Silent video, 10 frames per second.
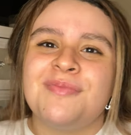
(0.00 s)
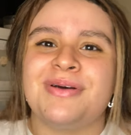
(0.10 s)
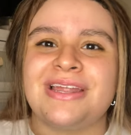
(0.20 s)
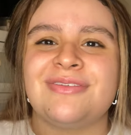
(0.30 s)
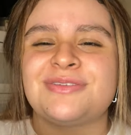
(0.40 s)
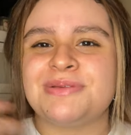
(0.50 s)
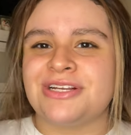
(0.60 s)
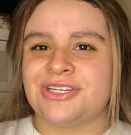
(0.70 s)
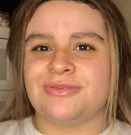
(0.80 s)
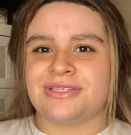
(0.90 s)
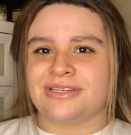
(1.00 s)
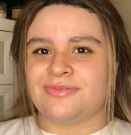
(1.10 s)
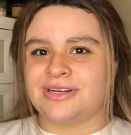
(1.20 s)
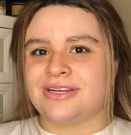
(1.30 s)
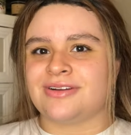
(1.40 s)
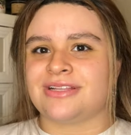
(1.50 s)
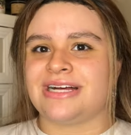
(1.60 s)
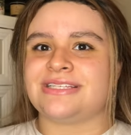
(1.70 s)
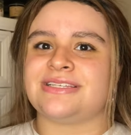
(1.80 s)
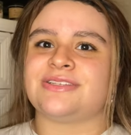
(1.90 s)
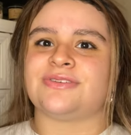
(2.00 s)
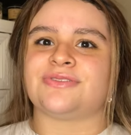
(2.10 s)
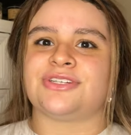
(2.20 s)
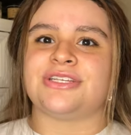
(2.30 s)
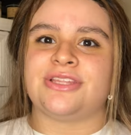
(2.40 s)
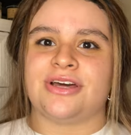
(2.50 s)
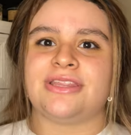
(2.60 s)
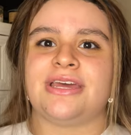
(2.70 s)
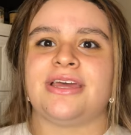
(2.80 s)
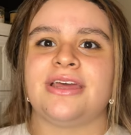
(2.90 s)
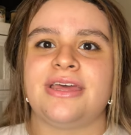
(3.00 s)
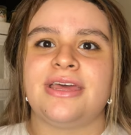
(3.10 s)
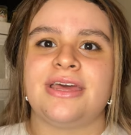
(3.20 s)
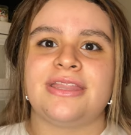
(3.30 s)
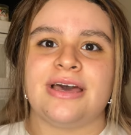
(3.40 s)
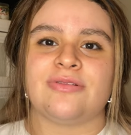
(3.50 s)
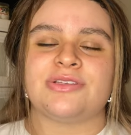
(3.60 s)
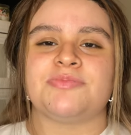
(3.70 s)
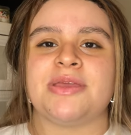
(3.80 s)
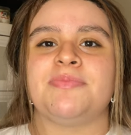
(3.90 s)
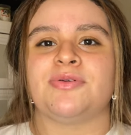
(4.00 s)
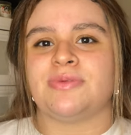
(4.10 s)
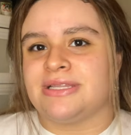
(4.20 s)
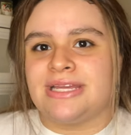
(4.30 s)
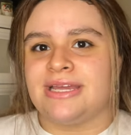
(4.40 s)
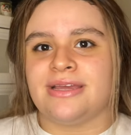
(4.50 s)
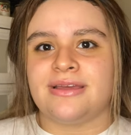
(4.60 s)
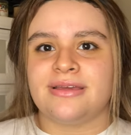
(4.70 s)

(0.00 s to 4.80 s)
But it was because she wasn't wearing her glasses, so she thought that was me, but really,